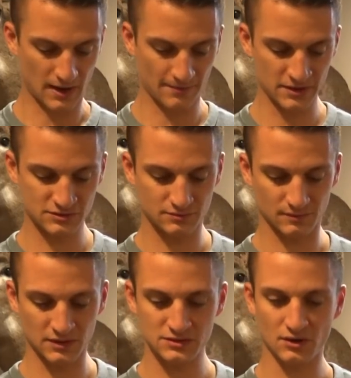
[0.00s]

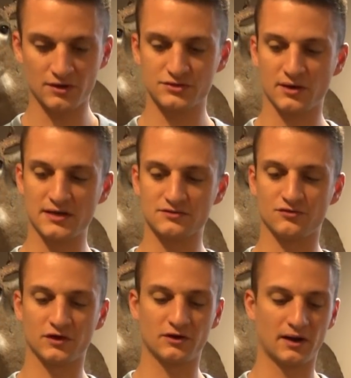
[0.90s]
This also has a
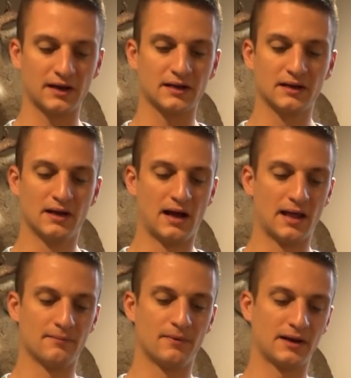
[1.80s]
figure 8
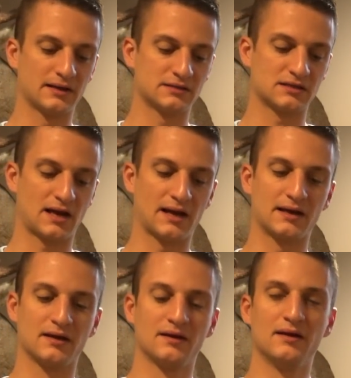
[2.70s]
on a bite
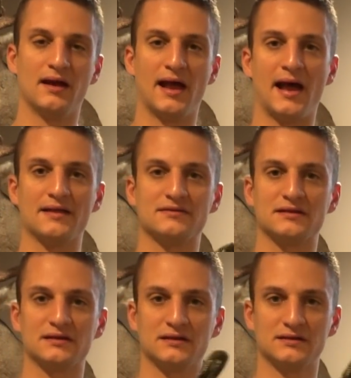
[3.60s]
tied at
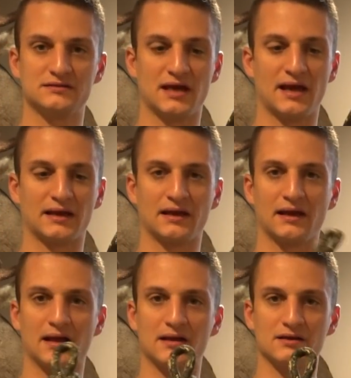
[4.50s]
the tag
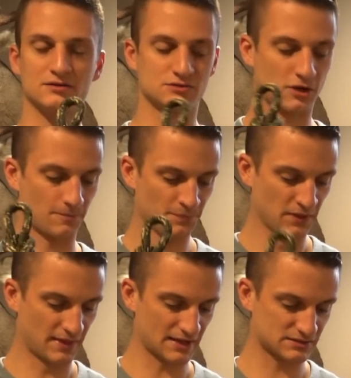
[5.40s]
end. So
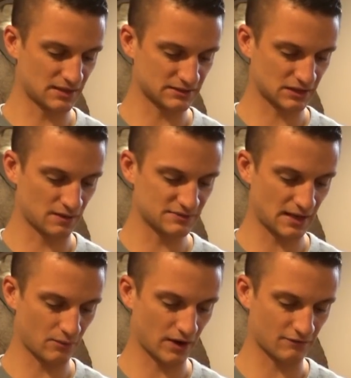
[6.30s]
that's nice, comes
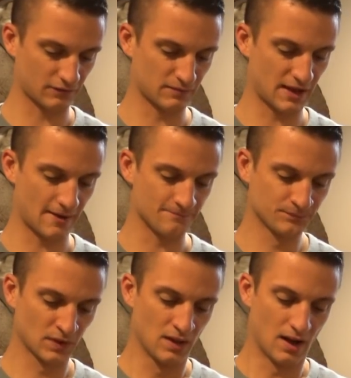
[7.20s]
that way from them.
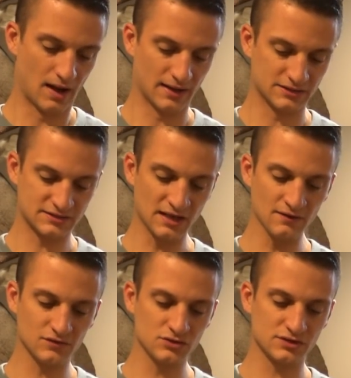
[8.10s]
Instead
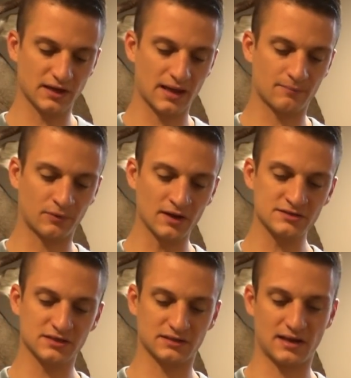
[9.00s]
of using a
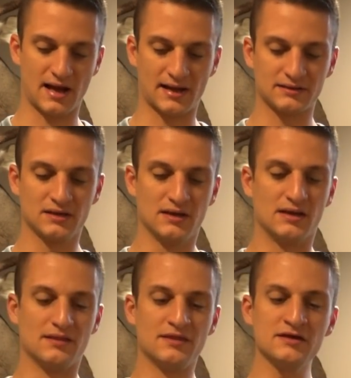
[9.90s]
prusik knot,
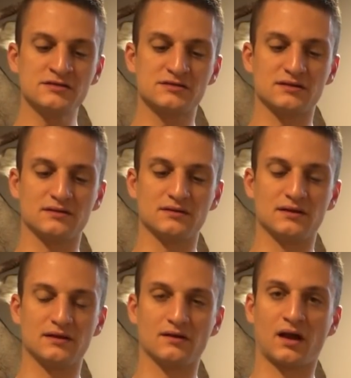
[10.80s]

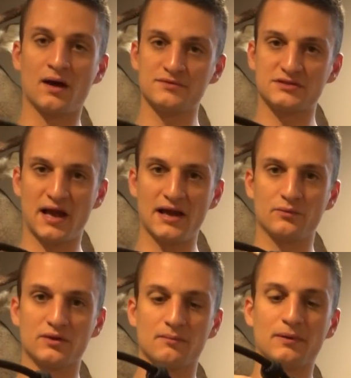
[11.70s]
it comes tied
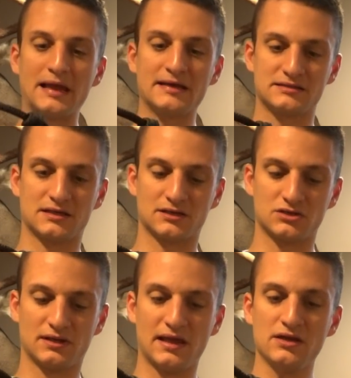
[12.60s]
with a Blake's hitch,
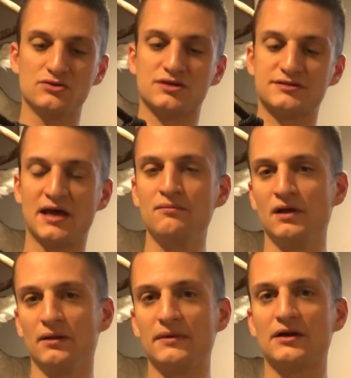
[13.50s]
and they use a 10
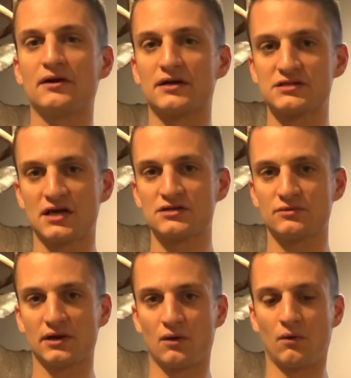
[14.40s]
millimeter
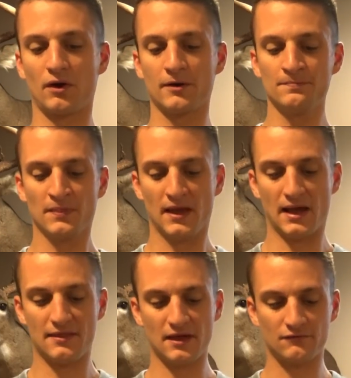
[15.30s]
accessory cord,
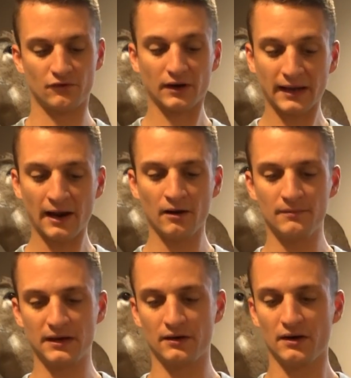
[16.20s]
and then for a
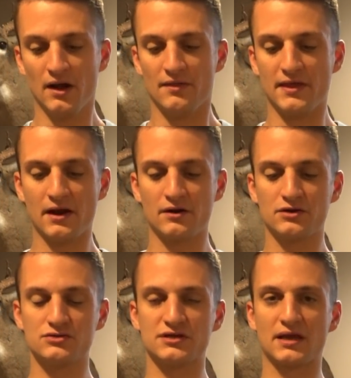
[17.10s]
carabiner they are
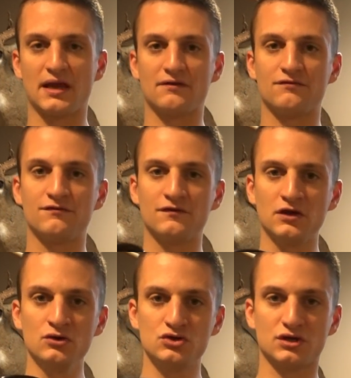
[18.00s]
using a
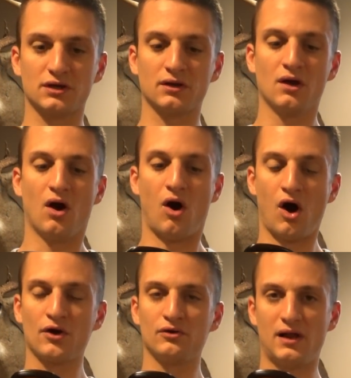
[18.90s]
Fusion
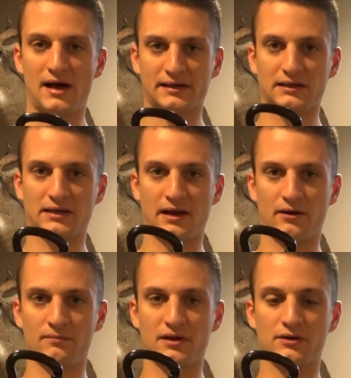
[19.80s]
auto locking
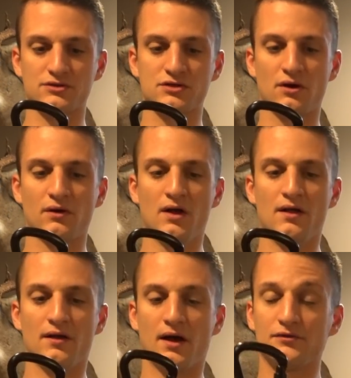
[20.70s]
carabiner. So
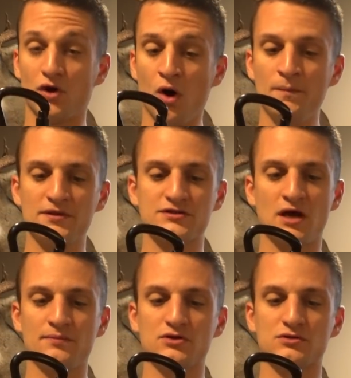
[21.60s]
to open this
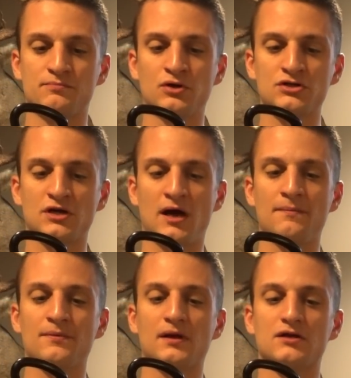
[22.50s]
up, you just push
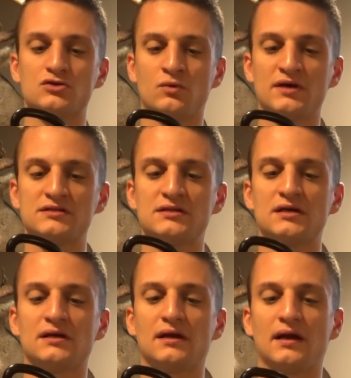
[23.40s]
up and twist
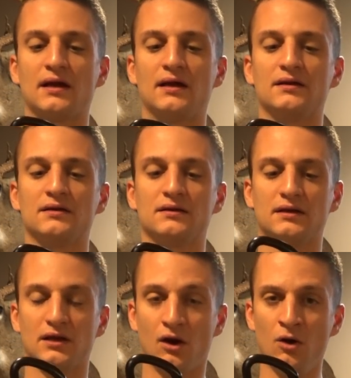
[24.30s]
it and
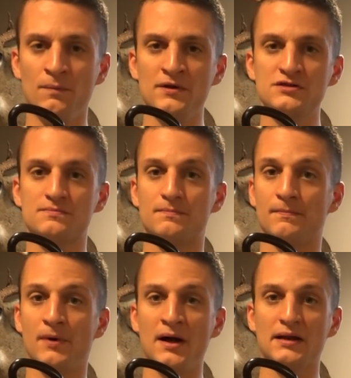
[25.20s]
it opens,
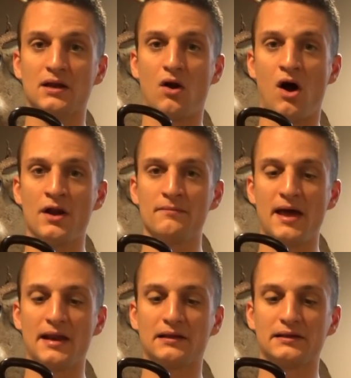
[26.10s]
but it
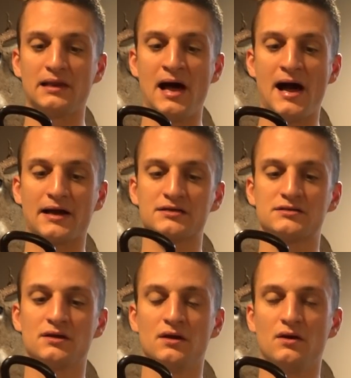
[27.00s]
automatically
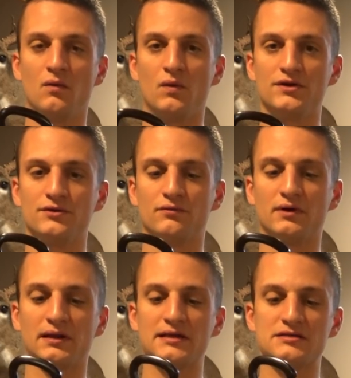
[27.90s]
locks when you
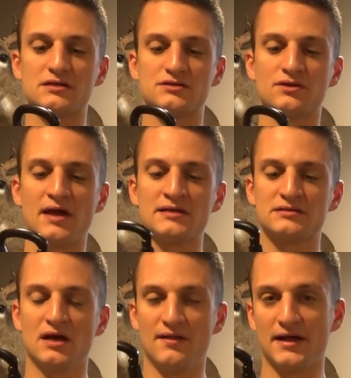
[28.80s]
release it. So
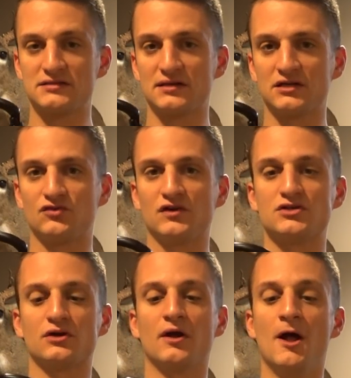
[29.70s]
that's a nice
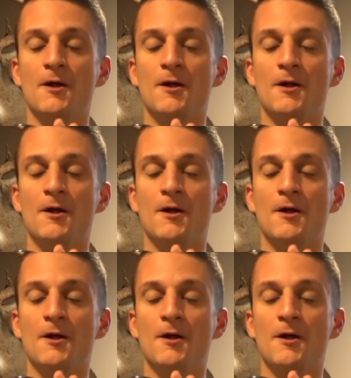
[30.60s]
feature.